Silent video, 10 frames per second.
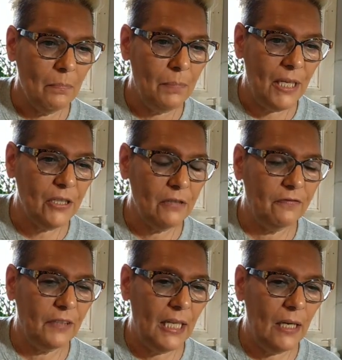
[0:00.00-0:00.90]
Butter,
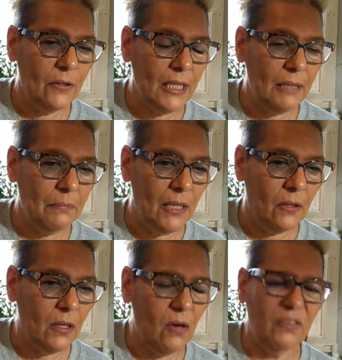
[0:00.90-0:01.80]
flour, and
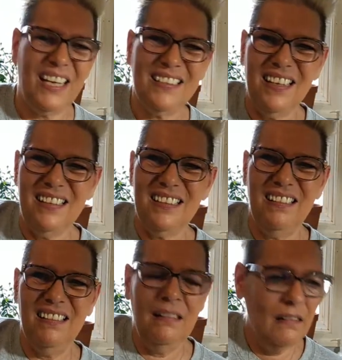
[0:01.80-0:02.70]
milk. Oh, that's it?
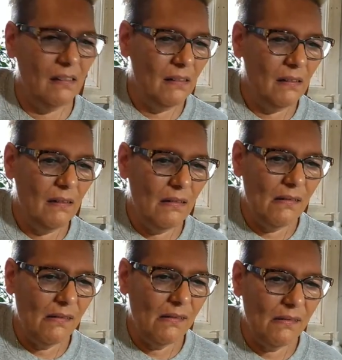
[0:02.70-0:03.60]

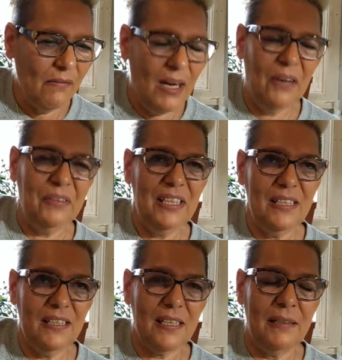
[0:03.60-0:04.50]
Well, how
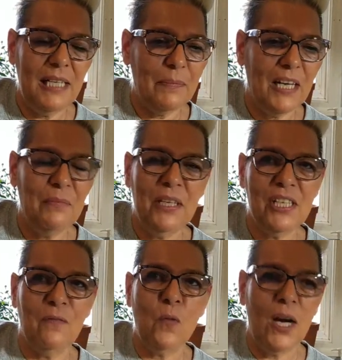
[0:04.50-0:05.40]
easy is, yeah, but how much
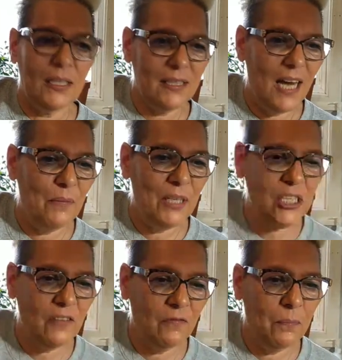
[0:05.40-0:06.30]
of what, how
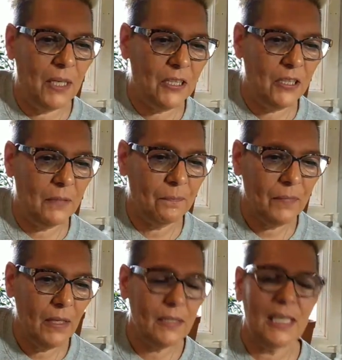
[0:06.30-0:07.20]
much of butter?
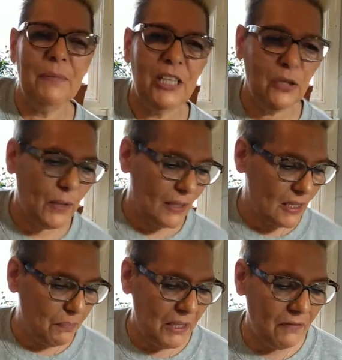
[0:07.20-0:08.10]
Send me your
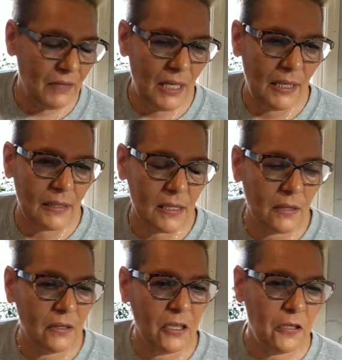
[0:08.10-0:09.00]
recipe, uh,
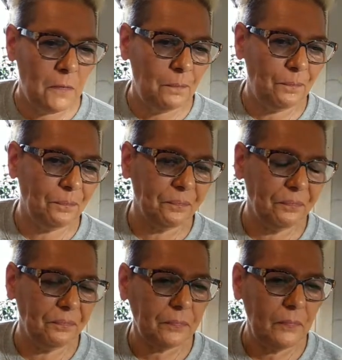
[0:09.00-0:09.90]
Southern Girl
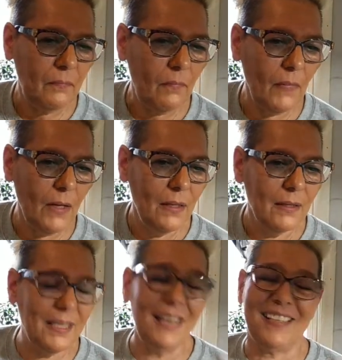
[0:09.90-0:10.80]

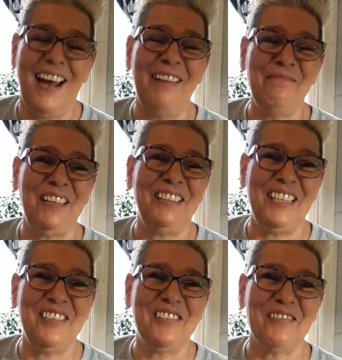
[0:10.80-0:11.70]
because I'm going
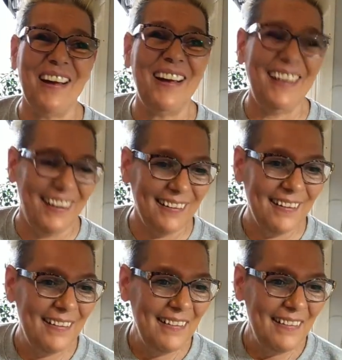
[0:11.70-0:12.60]
to try it.
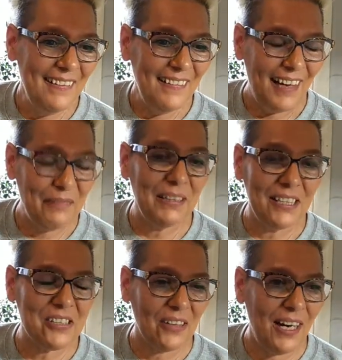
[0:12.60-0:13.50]
I'm
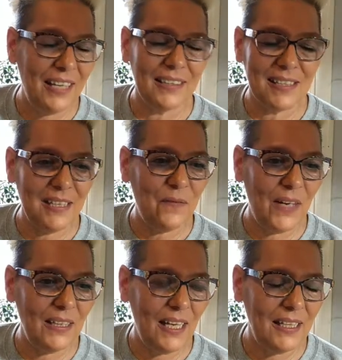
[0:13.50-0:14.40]
going to try it and see if
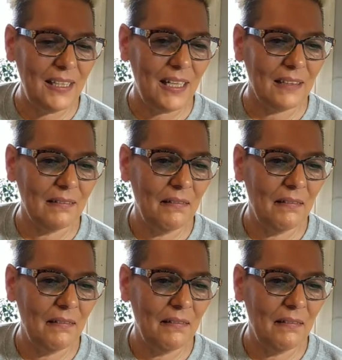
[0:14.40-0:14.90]
I like it.